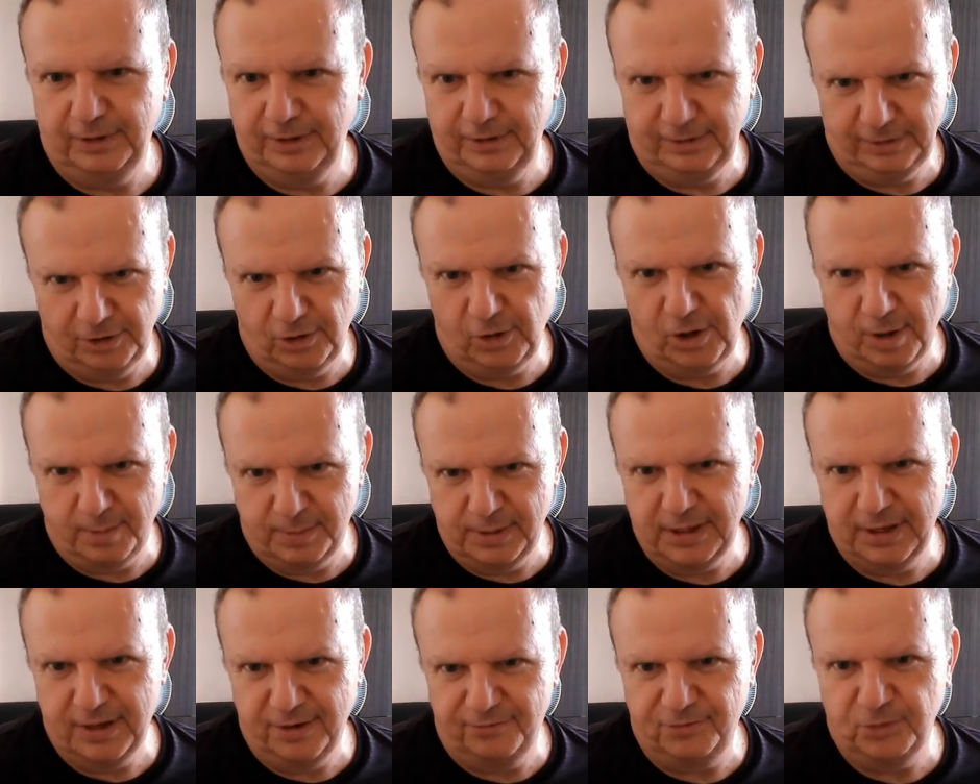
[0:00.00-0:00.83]
You know what I
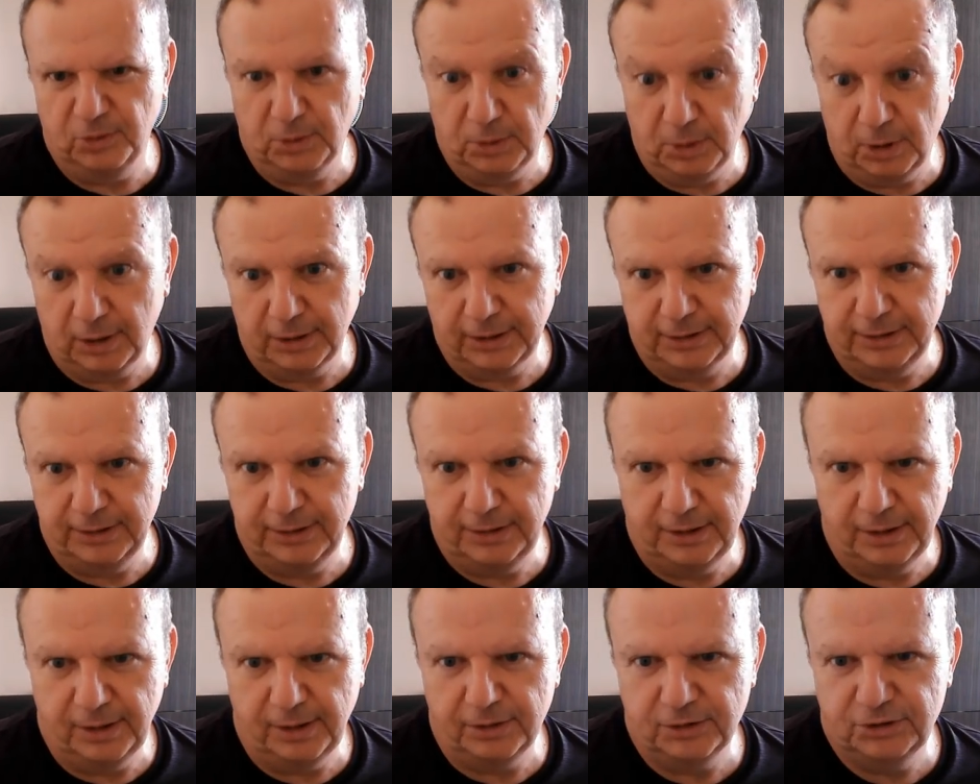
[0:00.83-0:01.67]
mean? If you're lucky,
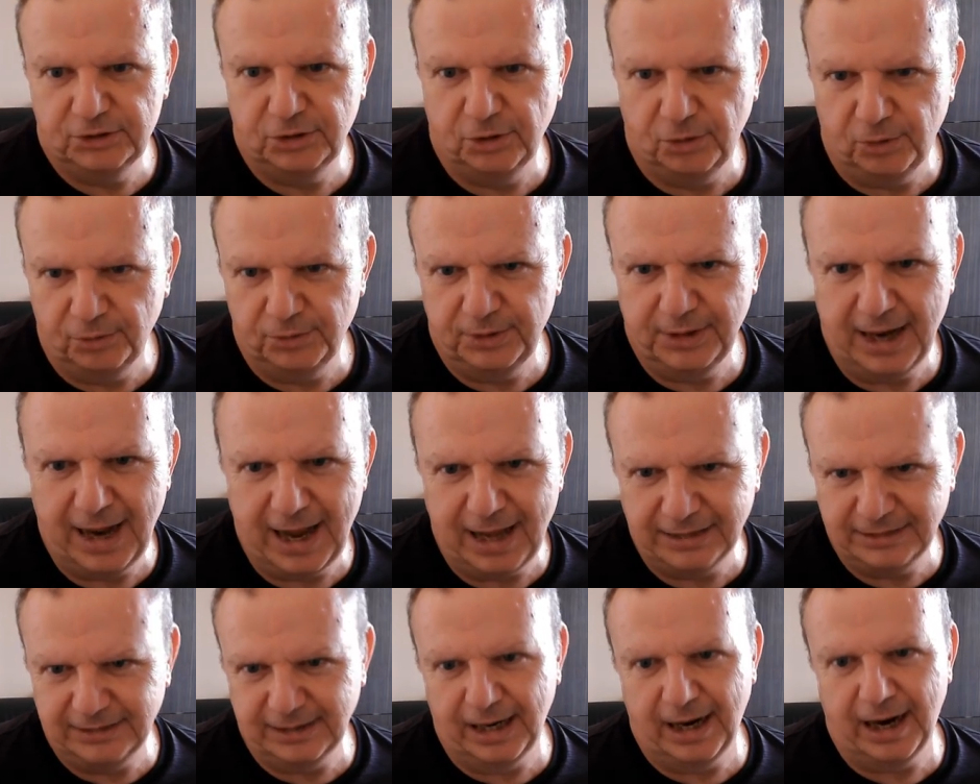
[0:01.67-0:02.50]
you know. So the
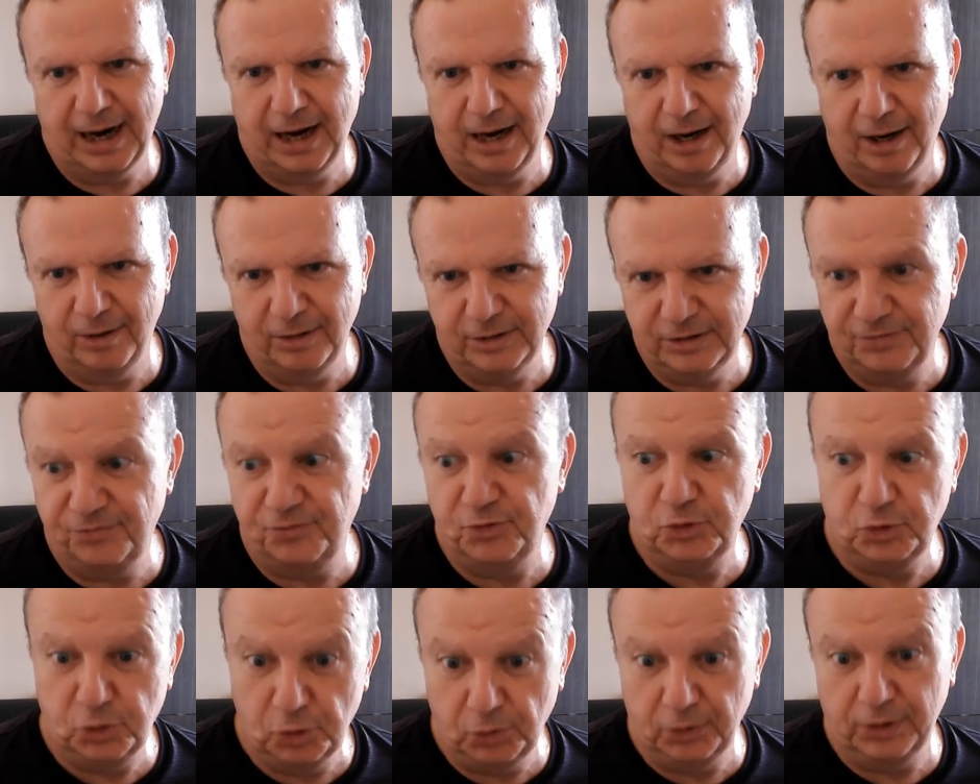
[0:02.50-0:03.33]
odds are, is if
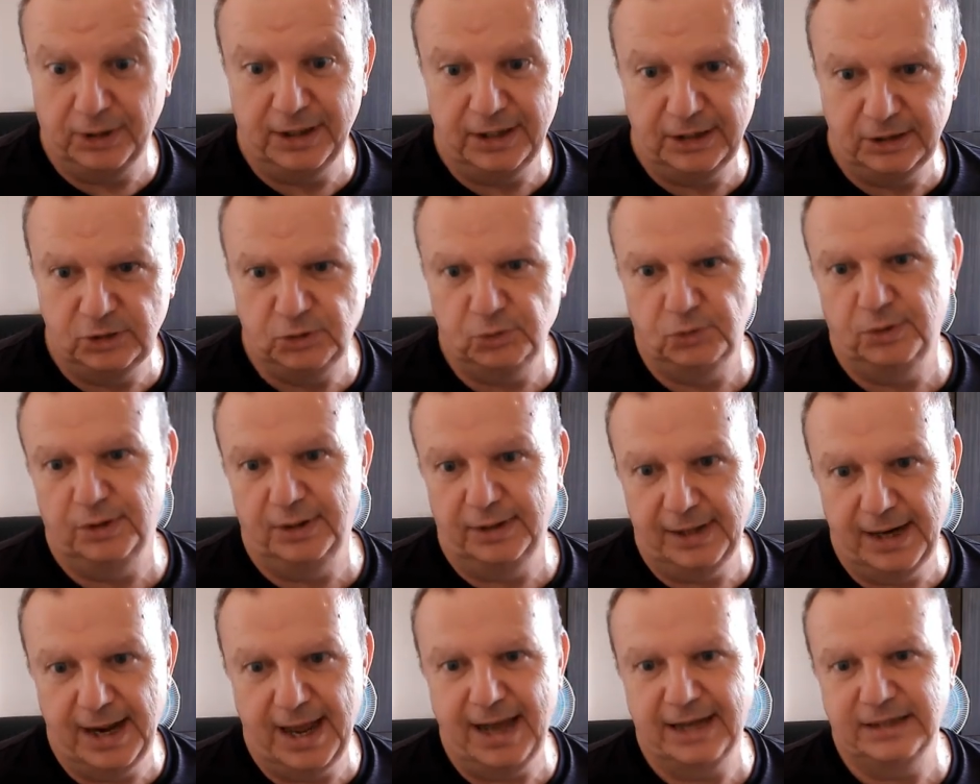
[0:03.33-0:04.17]
you do get into
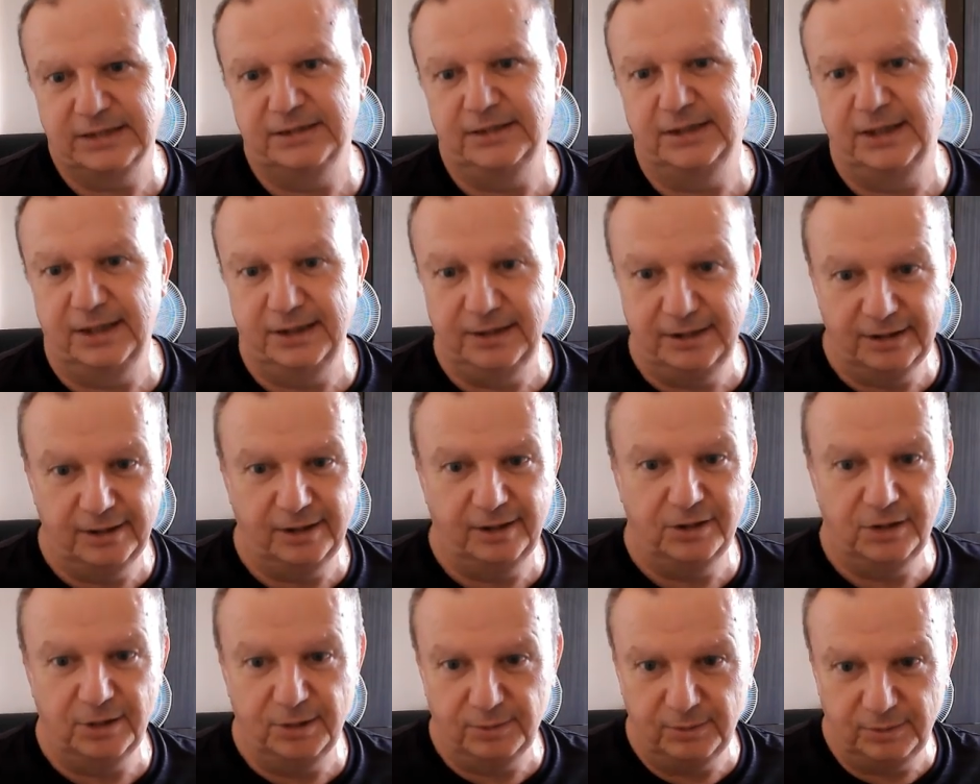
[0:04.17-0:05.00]
an accident, you know,
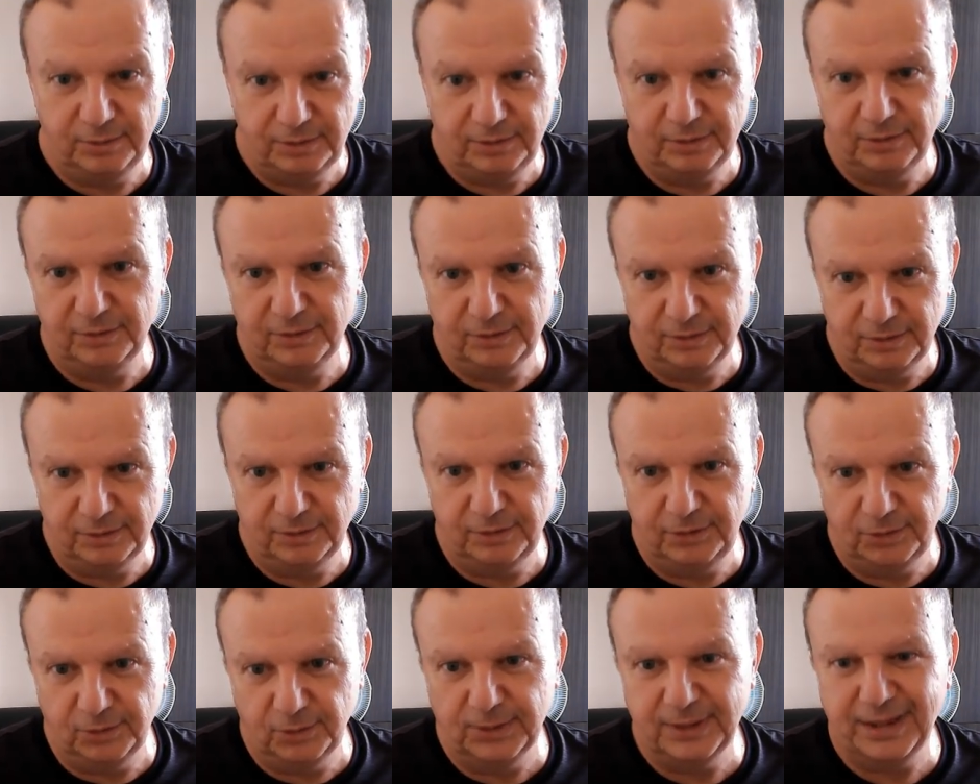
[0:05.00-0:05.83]

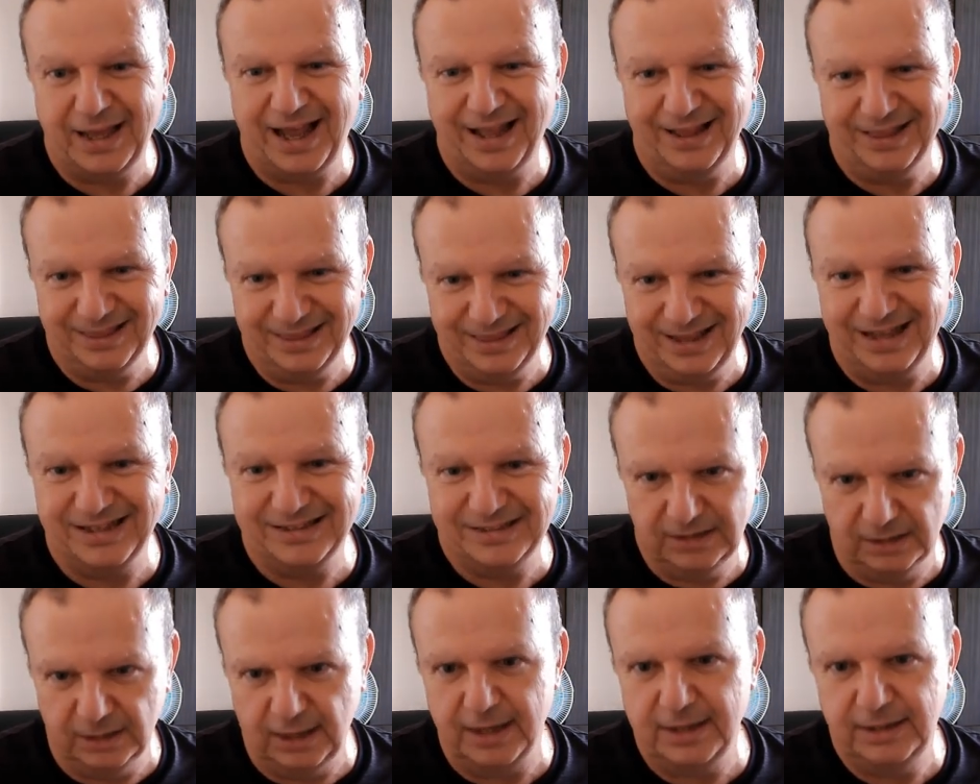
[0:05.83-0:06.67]
you're a lot
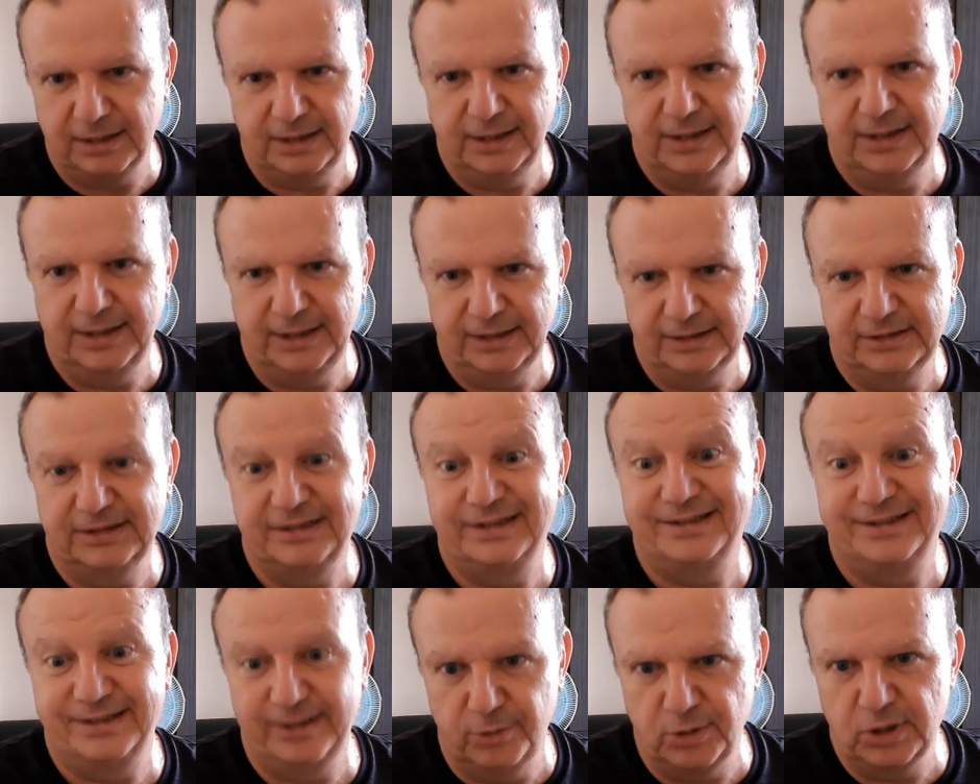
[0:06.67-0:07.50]
less likely to get
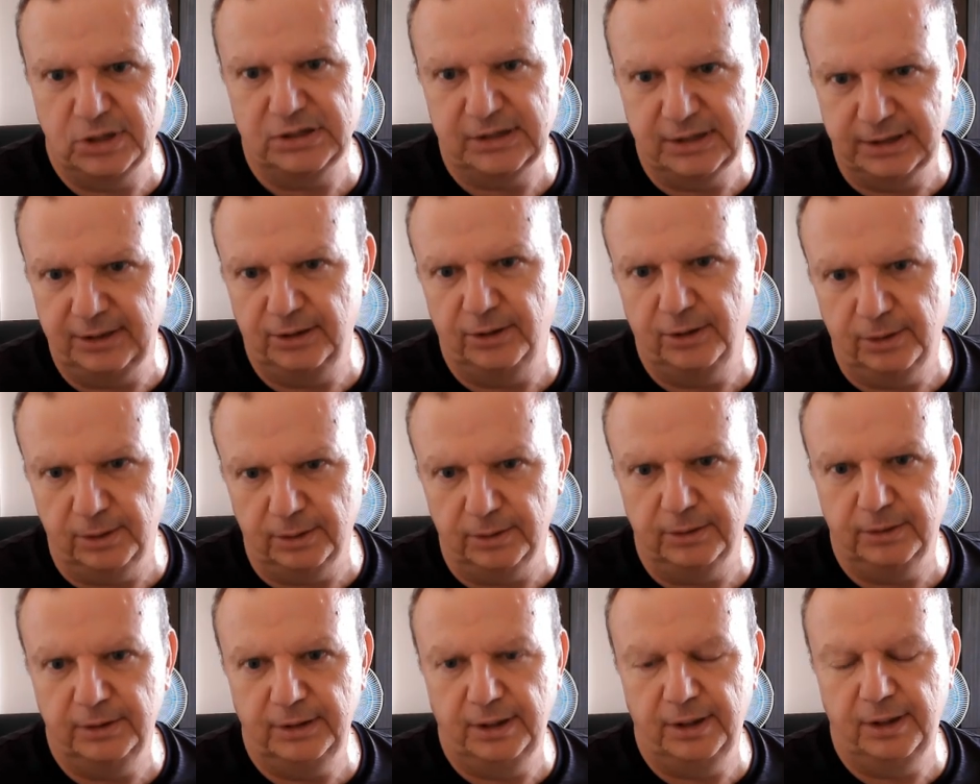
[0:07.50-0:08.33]
seriously hurt,
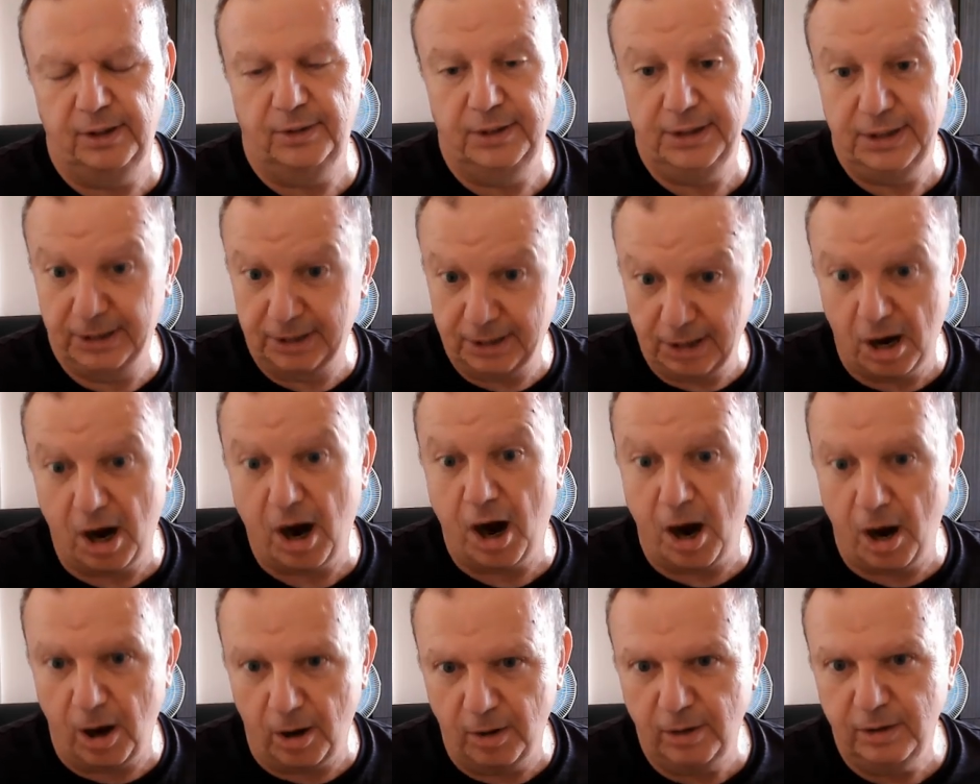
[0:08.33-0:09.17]
you know, in a
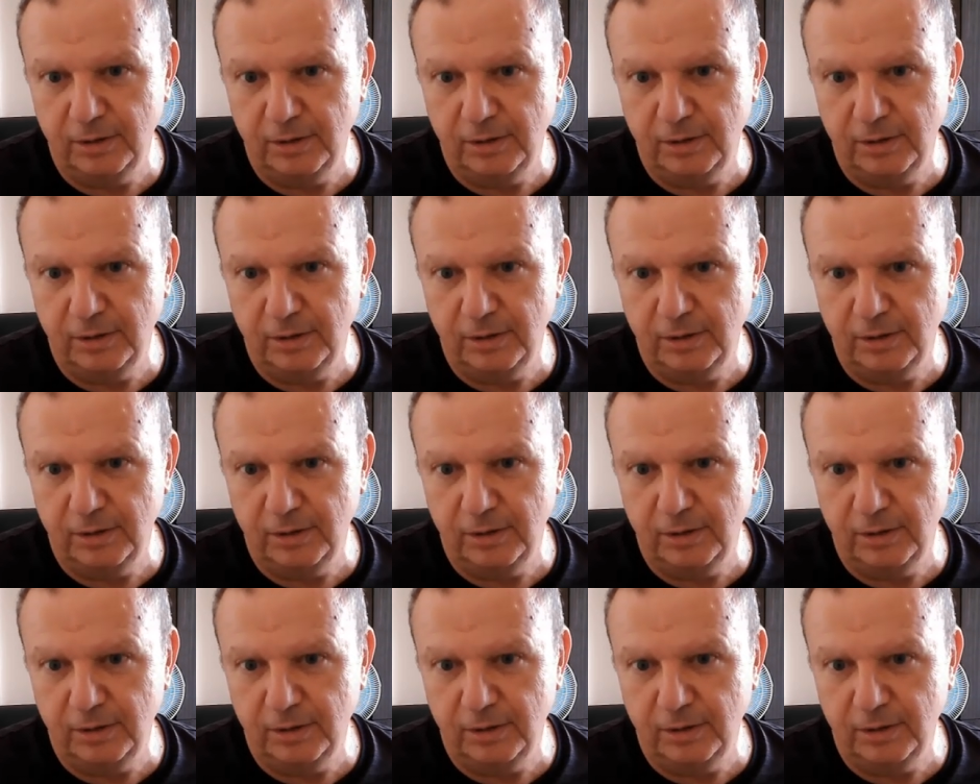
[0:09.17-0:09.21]
car.